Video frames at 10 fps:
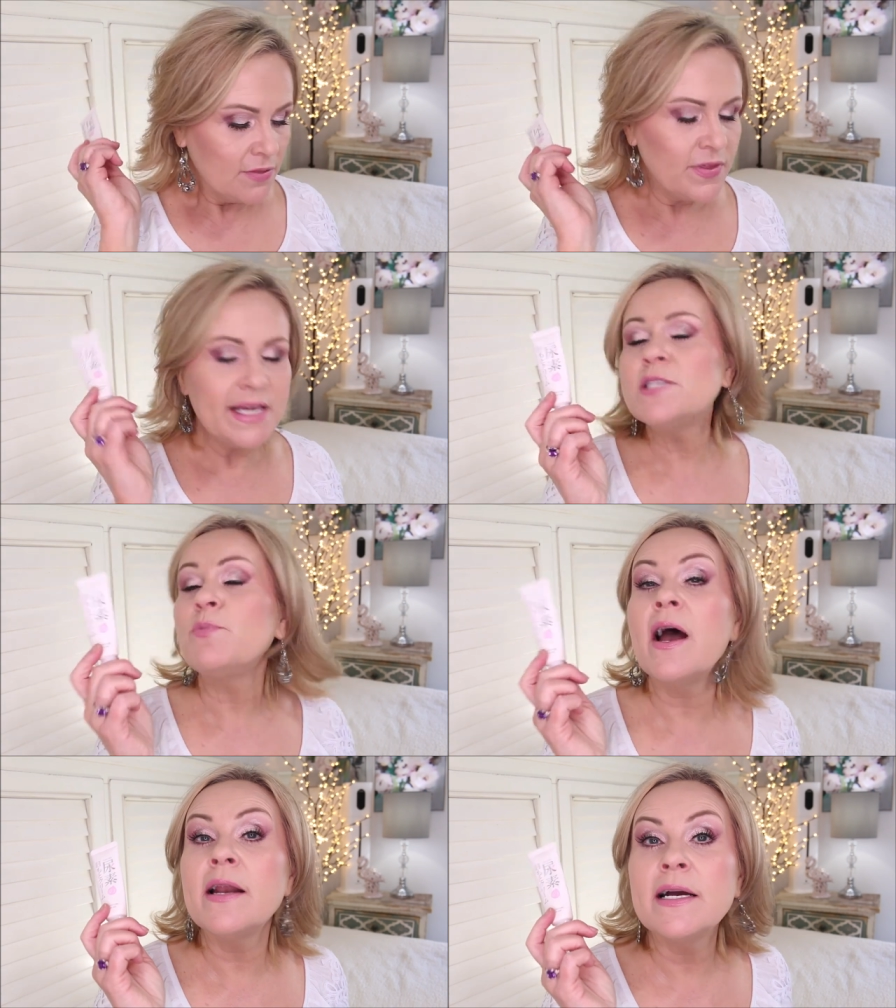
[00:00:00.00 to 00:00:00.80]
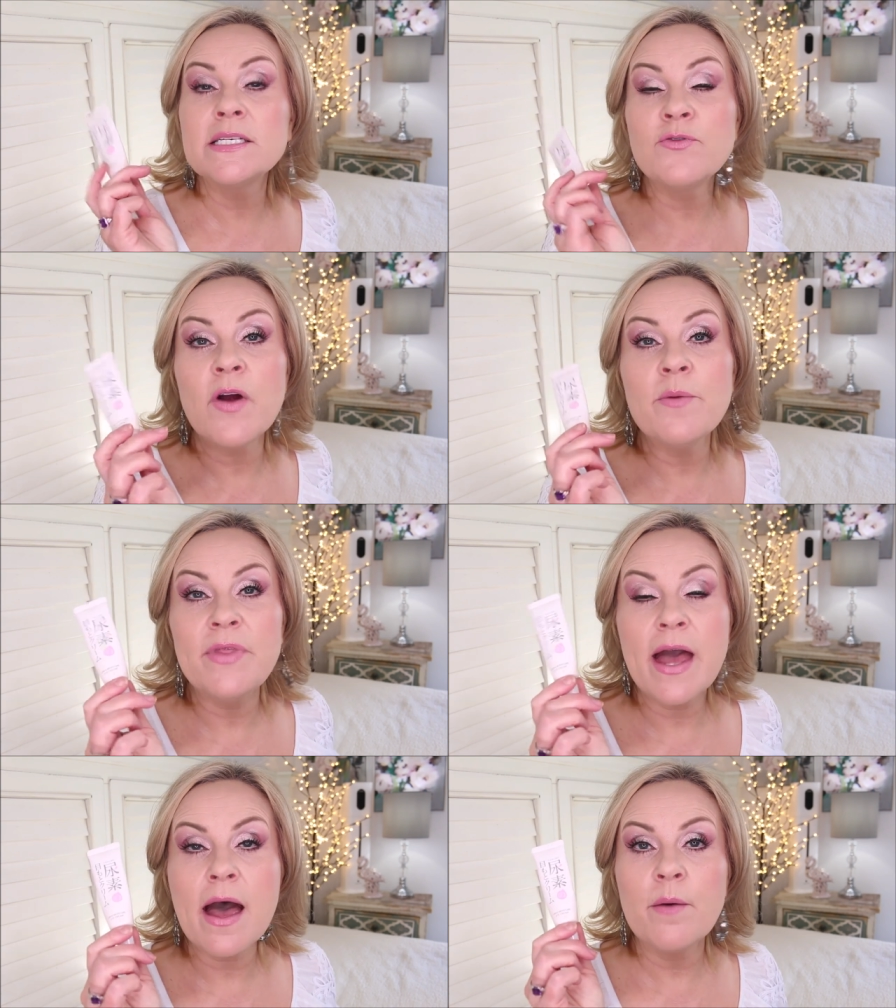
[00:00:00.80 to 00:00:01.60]
These products from
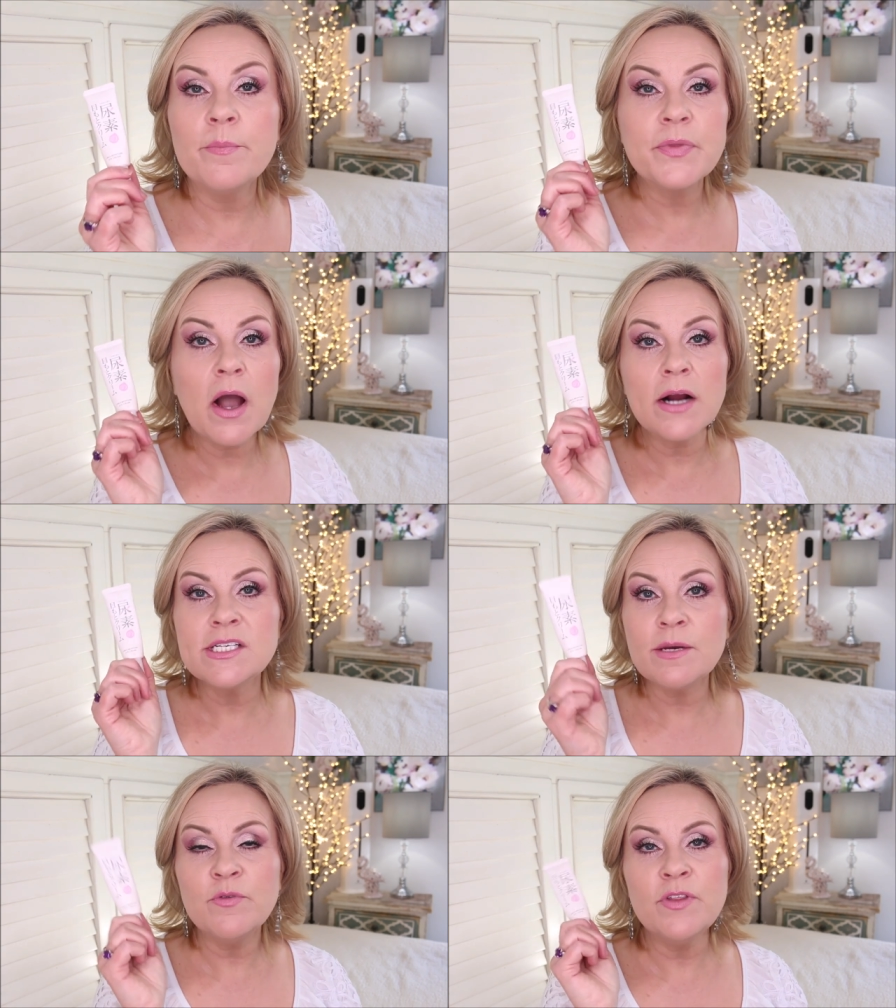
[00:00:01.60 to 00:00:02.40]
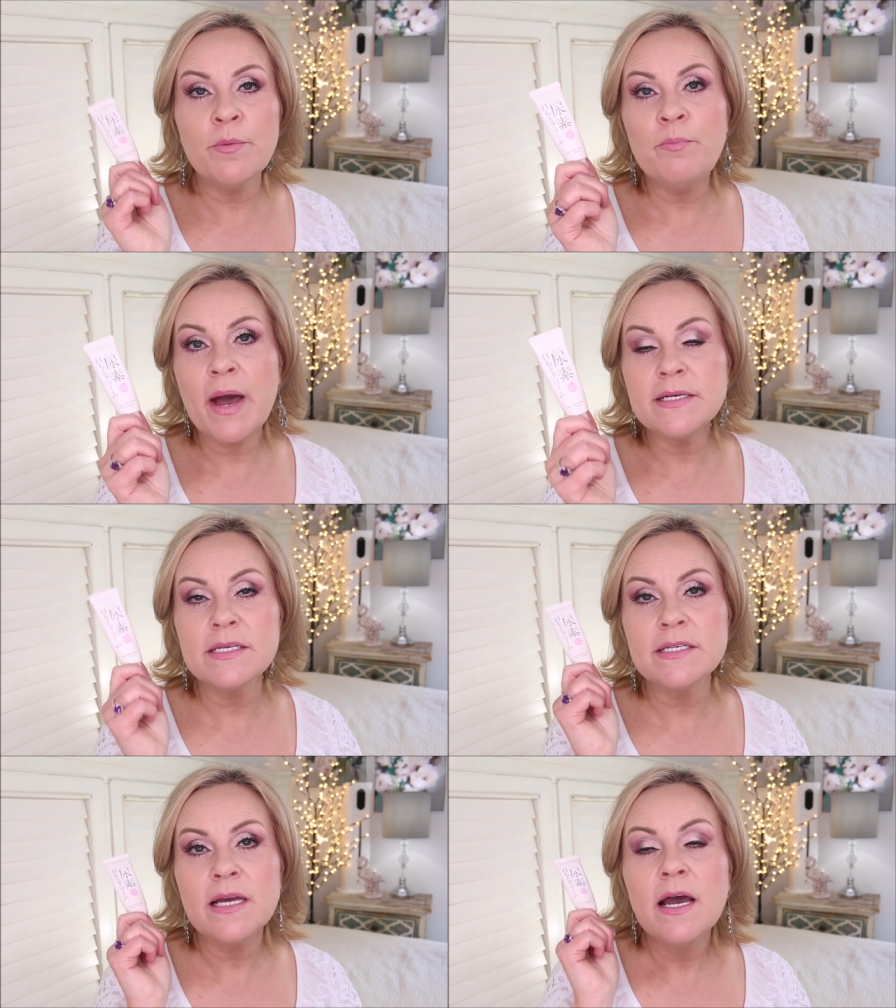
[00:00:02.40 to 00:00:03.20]
them are some of the
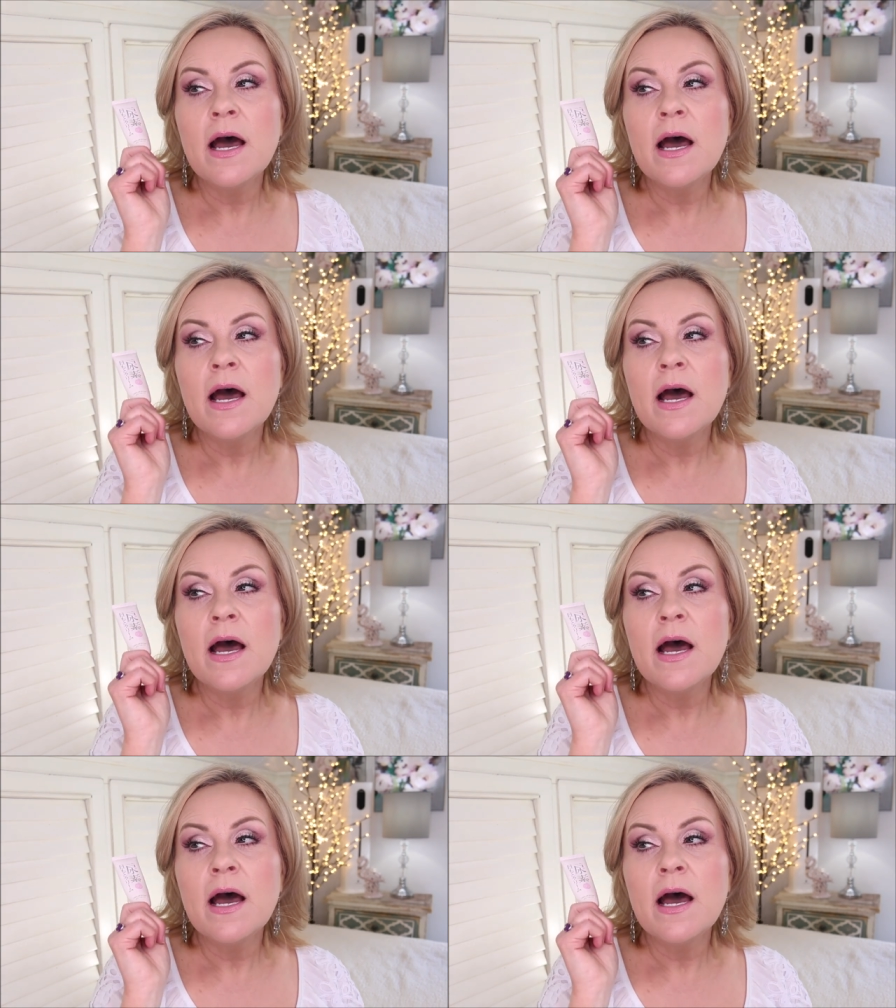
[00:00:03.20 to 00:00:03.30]
best